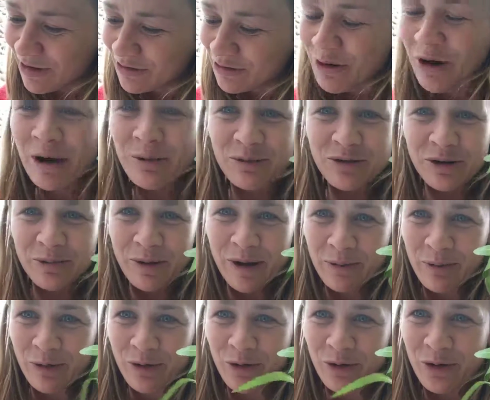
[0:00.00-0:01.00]
so hubs are
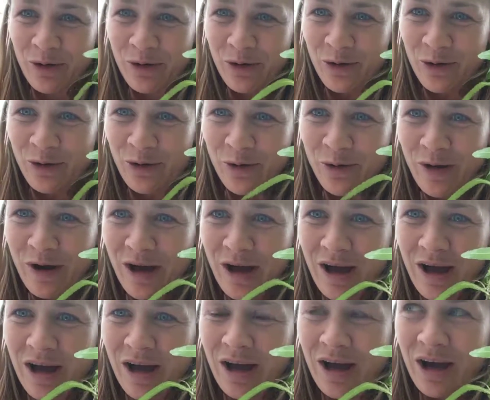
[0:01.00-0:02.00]
people who
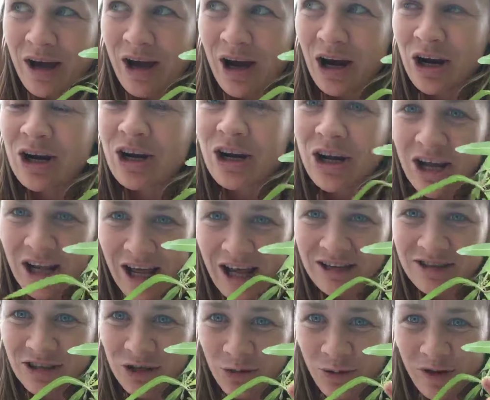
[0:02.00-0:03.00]
are going to
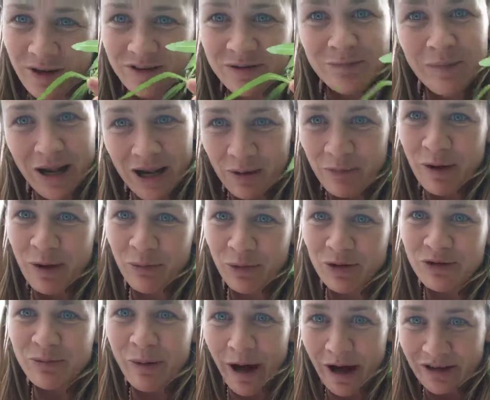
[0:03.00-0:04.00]
connect you with as many
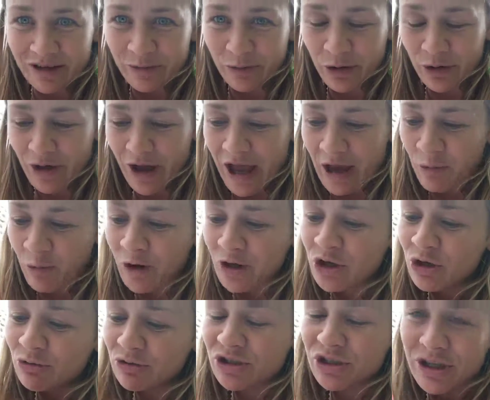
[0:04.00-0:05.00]
people as possible. And
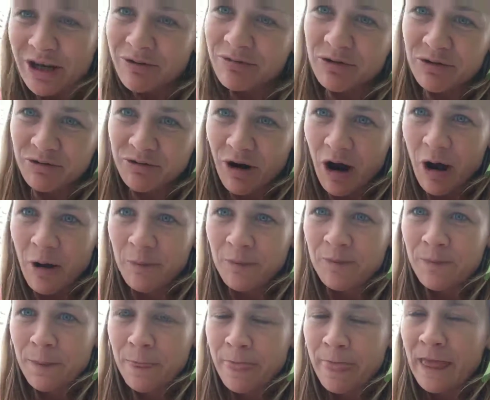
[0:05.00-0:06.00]
when you shift
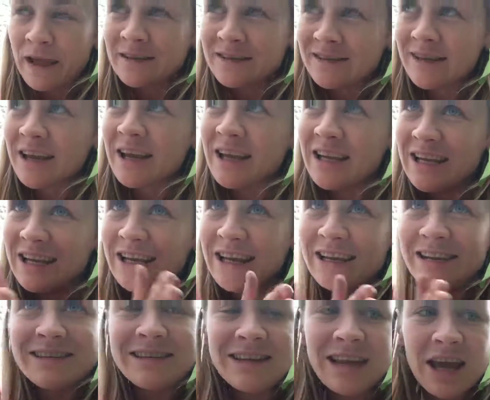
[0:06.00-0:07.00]
from, this is like an
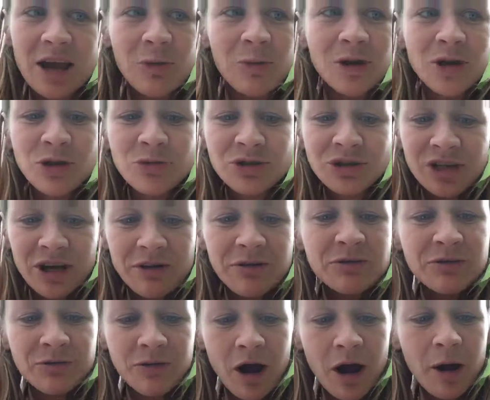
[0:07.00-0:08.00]
ease thing, when you
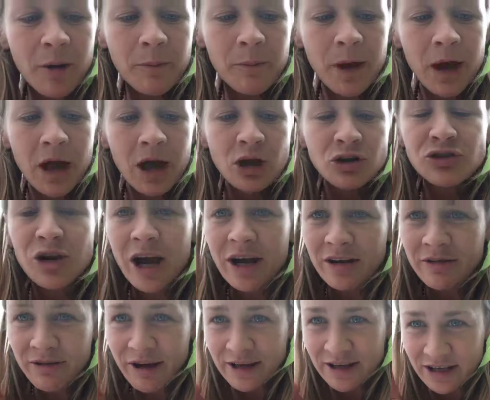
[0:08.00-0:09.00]
shift from
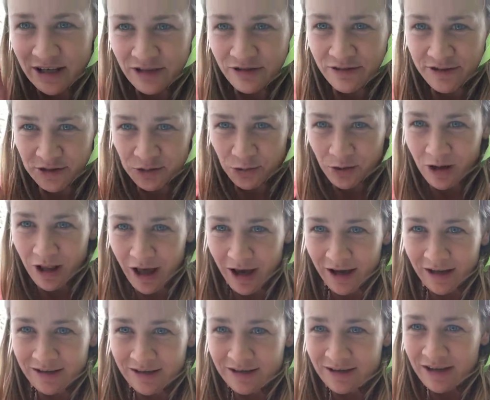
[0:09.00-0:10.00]
trying to find individual
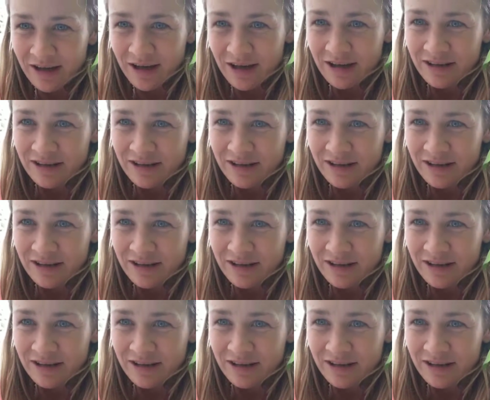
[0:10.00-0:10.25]
clients